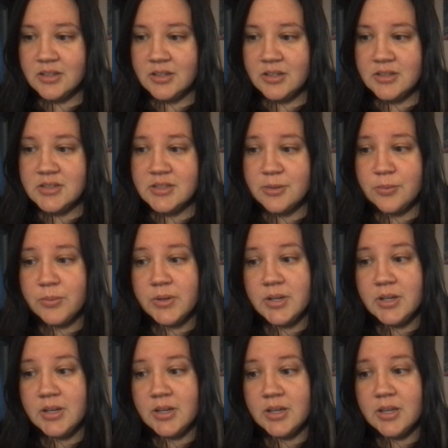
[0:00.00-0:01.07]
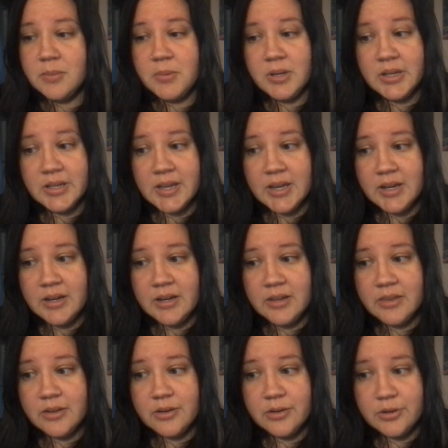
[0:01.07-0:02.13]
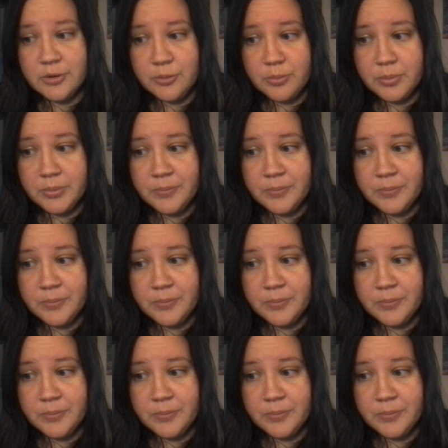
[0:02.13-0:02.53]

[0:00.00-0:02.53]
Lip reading: So when communicating in the group,